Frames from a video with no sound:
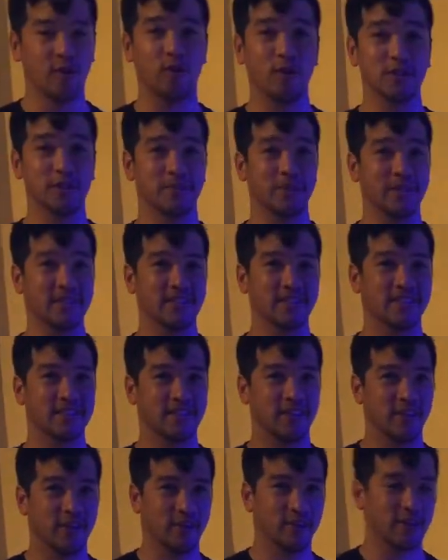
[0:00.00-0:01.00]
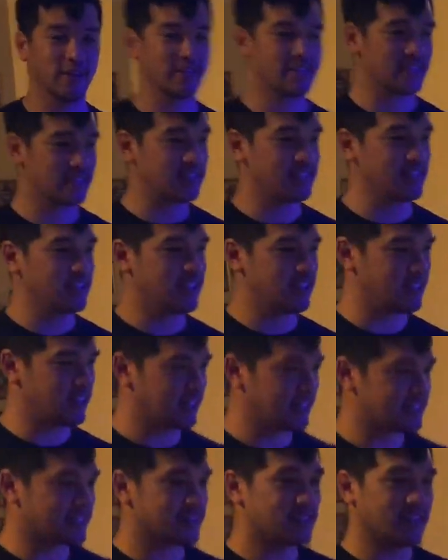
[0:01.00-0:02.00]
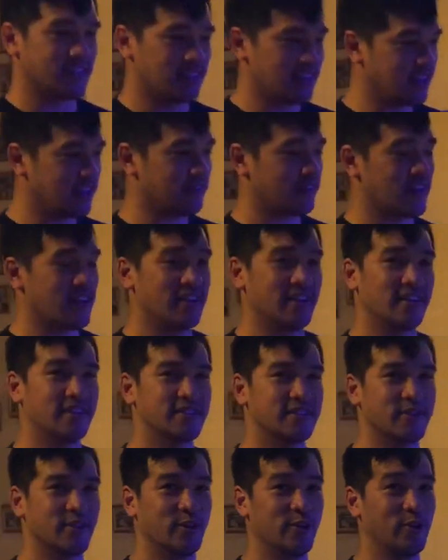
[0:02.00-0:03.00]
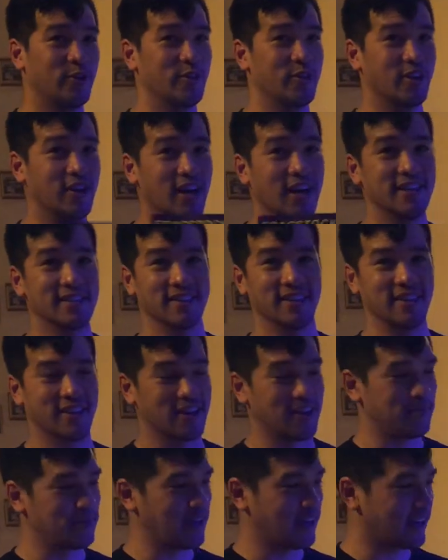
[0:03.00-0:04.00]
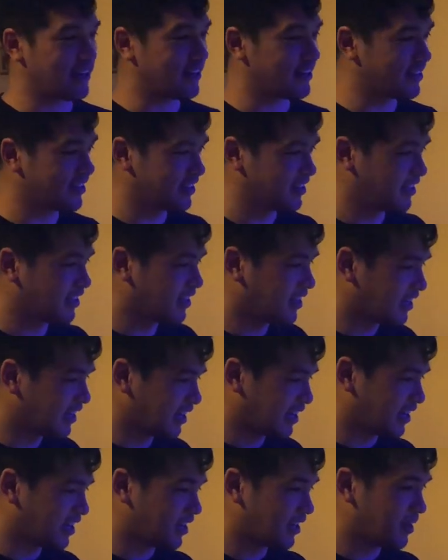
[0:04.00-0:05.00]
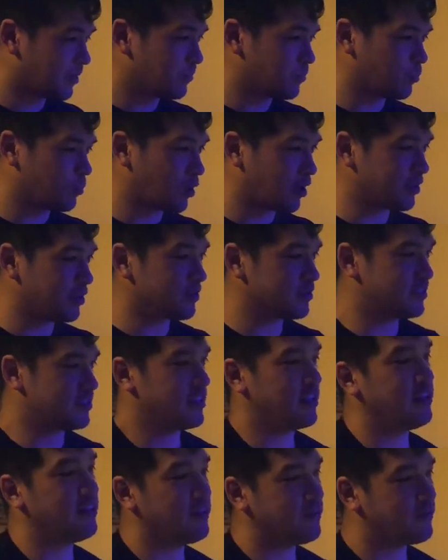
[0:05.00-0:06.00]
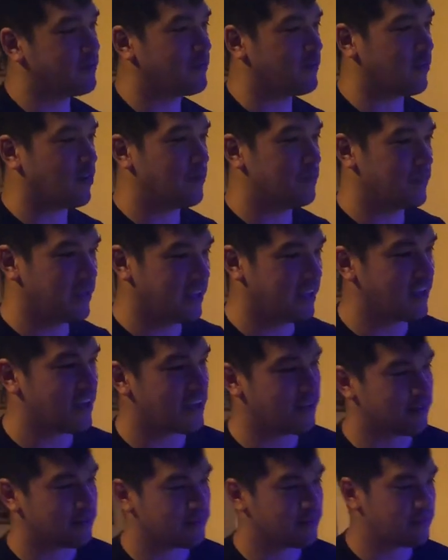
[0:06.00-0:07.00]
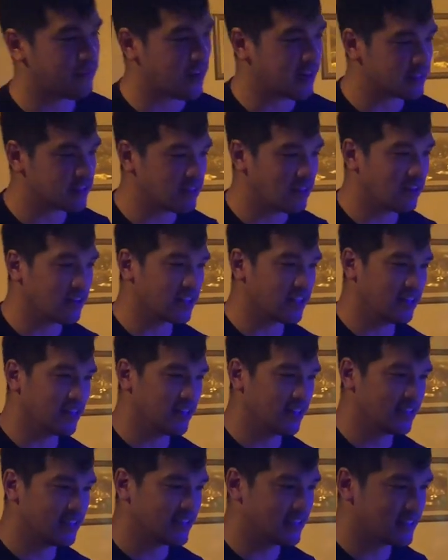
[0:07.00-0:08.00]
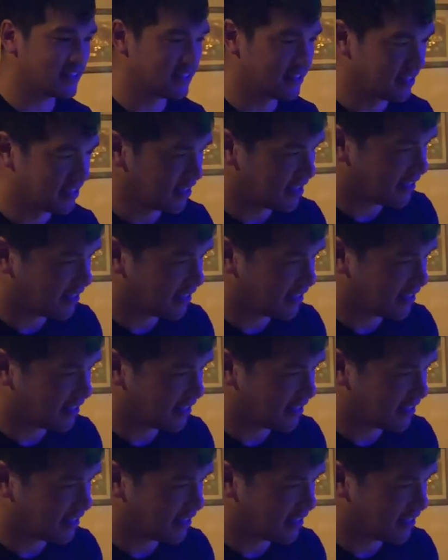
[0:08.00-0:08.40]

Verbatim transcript: in Hornsby. So Hornsby, it's a, okay. Sydney, it's a Sydney event, so yeah. you guys got to come down. Beautiful. Um, what you'll see from me at Fragstock is